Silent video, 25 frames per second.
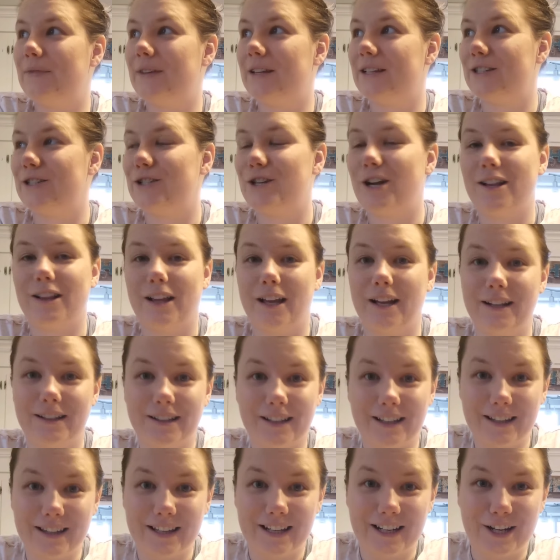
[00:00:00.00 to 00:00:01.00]
It's not
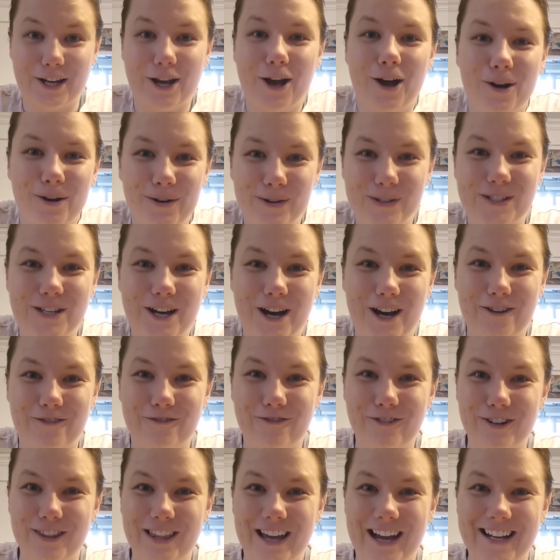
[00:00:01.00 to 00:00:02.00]
likely that it goes on
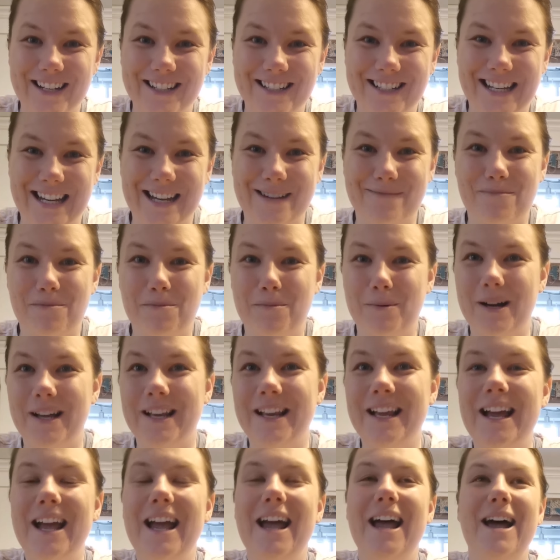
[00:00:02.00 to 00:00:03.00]
for that cheap,
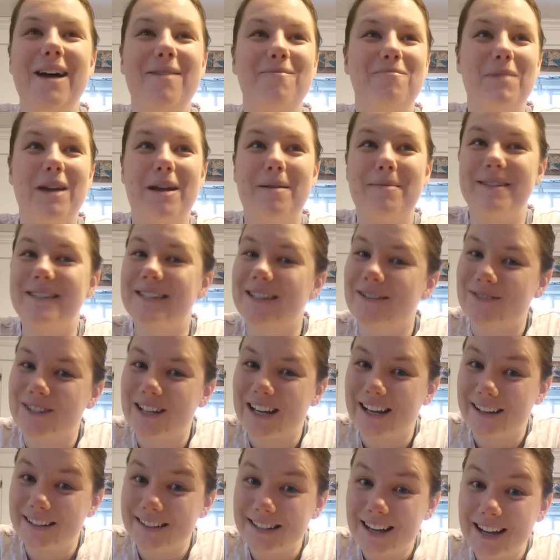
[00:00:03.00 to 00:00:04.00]
but maybe
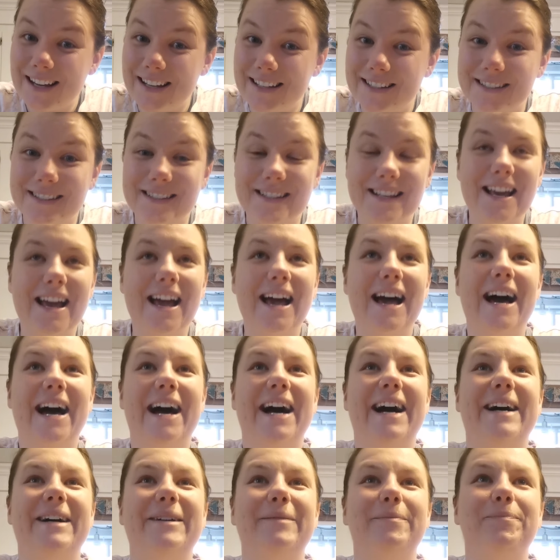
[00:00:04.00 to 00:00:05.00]
someday it does.
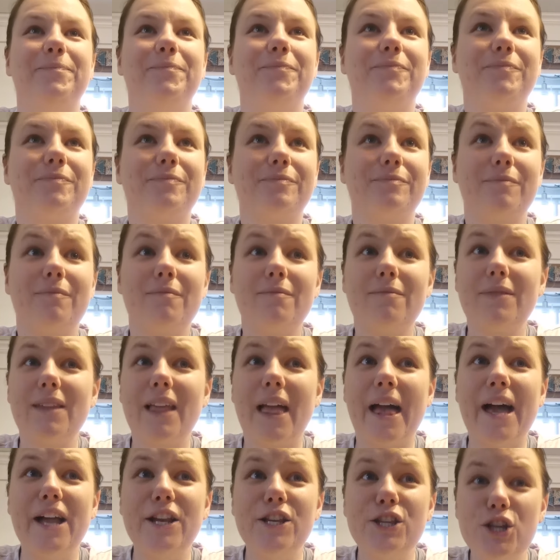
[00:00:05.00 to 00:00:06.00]
And
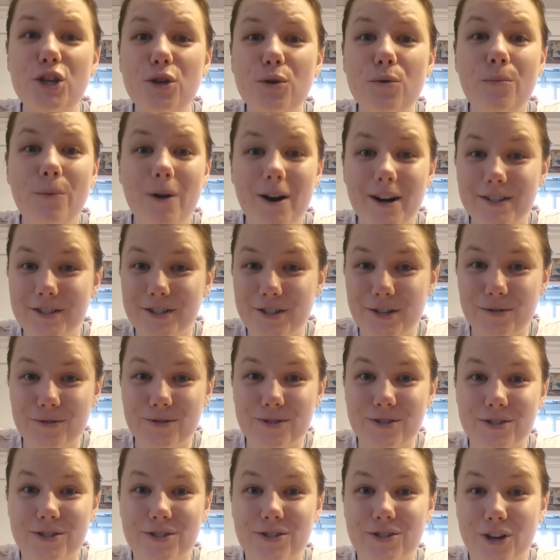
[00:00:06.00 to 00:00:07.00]
you want to
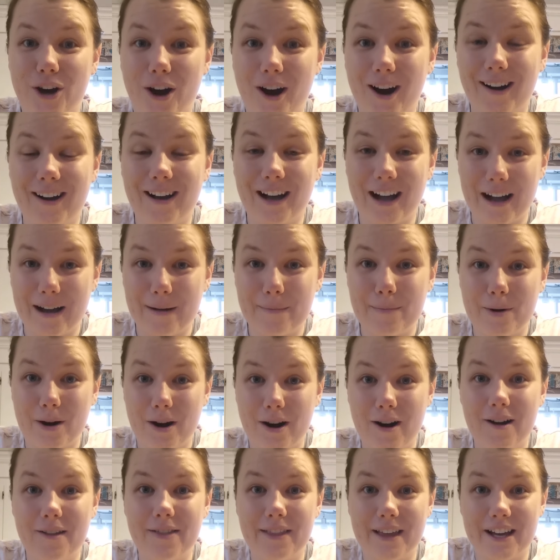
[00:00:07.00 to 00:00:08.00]
stock up
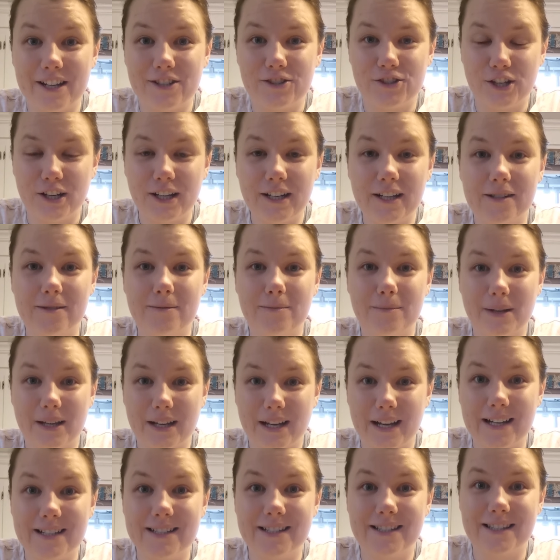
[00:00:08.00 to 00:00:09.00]
on that chicken
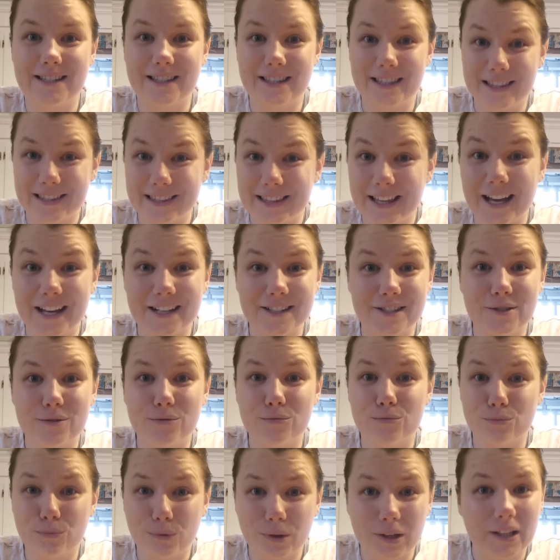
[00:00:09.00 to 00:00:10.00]
because that's a
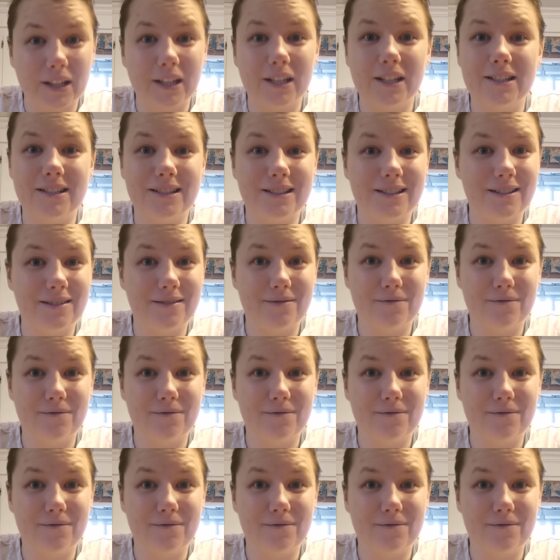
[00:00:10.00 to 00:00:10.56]
really